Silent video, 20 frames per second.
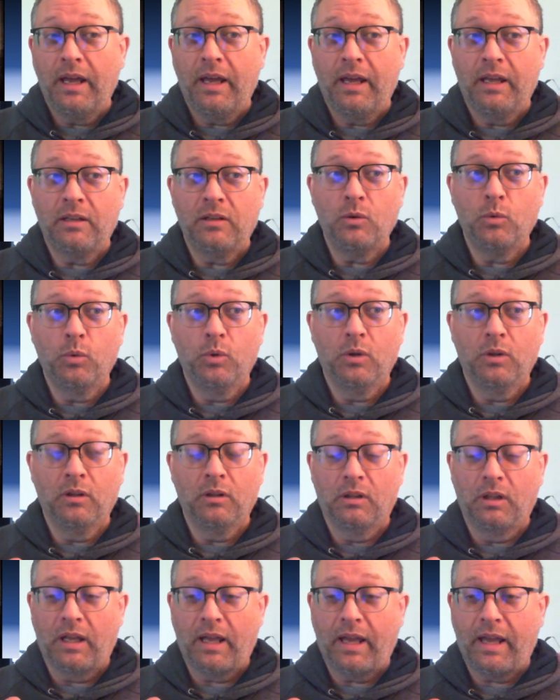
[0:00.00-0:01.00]
and you
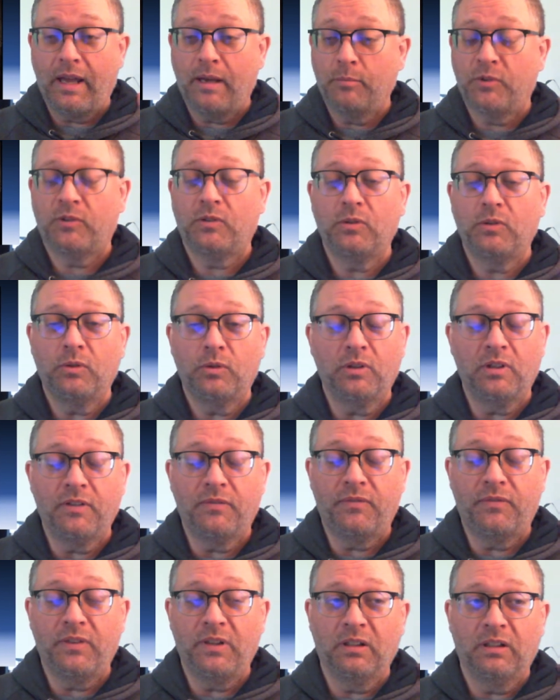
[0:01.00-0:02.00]
will absolutely
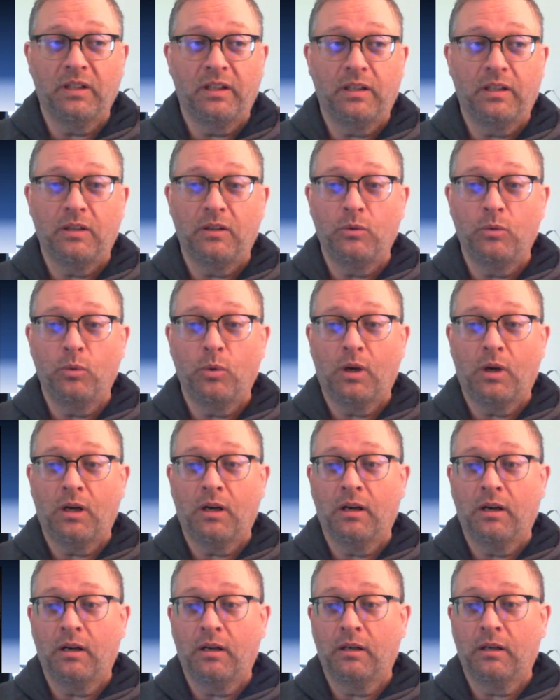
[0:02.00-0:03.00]
feel like you
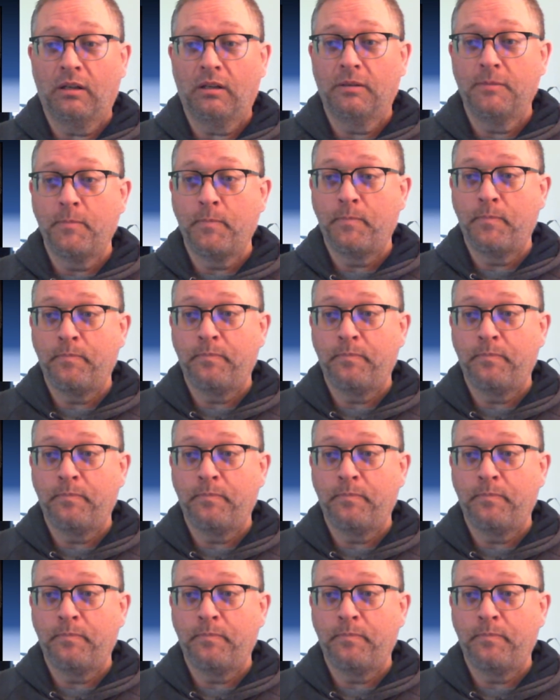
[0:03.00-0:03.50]
are